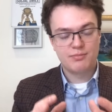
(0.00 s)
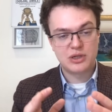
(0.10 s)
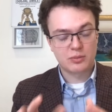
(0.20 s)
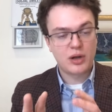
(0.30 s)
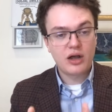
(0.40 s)

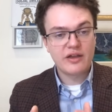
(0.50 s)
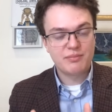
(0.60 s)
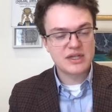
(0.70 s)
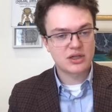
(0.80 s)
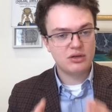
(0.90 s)
Pierre
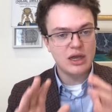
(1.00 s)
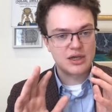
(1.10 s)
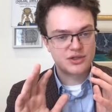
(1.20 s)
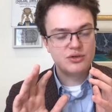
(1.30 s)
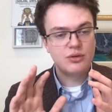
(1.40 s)
Poilievre basically
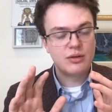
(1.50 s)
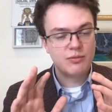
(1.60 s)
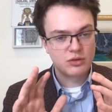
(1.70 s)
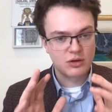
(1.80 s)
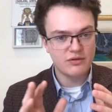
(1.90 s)
has to
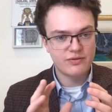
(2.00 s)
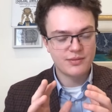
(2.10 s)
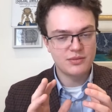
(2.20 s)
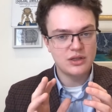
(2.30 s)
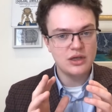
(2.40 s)
learn
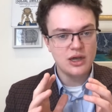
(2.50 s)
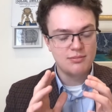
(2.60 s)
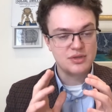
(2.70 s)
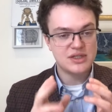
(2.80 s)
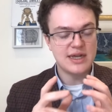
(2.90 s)
from the
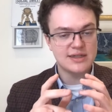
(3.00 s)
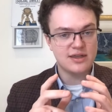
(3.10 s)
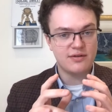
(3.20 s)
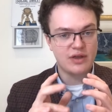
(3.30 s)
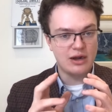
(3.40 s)

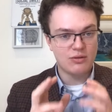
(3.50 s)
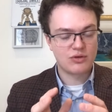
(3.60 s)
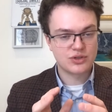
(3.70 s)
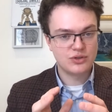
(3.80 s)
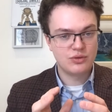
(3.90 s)
mistakes of Erin
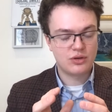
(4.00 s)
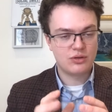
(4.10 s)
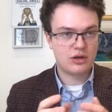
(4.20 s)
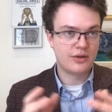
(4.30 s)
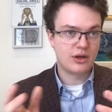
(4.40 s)

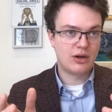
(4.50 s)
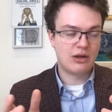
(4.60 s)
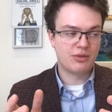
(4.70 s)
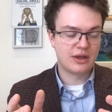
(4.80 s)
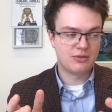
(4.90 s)
O'Toole, although I
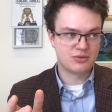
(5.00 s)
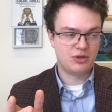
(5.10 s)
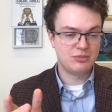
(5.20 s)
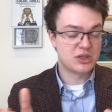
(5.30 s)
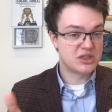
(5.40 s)
don't think it was
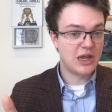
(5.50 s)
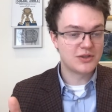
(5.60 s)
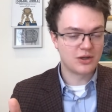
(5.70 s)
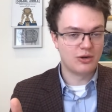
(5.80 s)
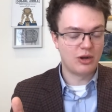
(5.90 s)
really
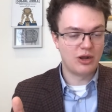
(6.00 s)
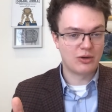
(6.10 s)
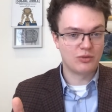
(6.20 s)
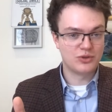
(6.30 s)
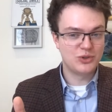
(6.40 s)
mistakes on
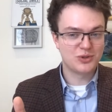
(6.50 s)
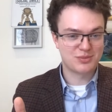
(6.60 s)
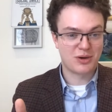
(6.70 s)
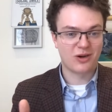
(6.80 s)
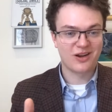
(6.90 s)
Erin
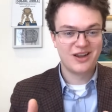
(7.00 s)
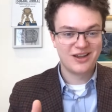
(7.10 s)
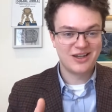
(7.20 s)
O'Toole's part.